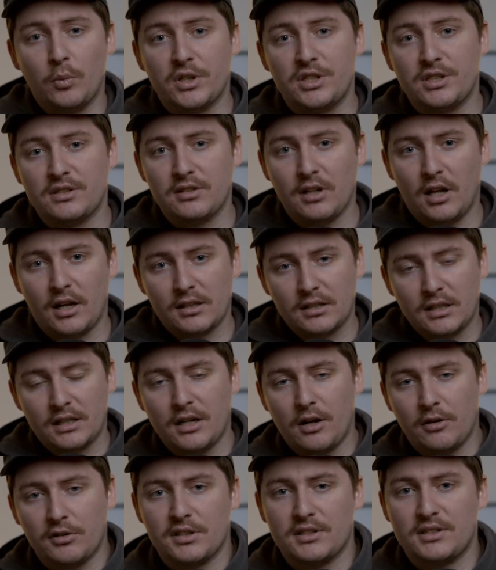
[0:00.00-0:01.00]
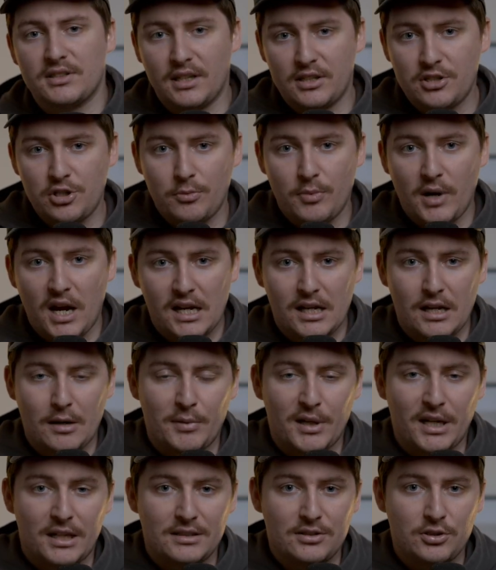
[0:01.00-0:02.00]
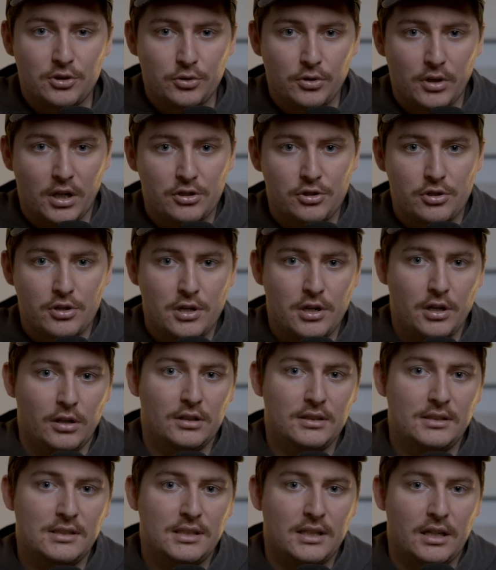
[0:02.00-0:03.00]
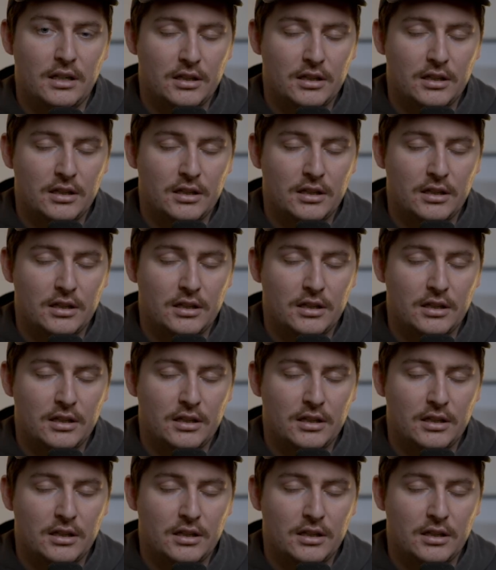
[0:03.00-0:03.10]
which is likely going to set you back about $200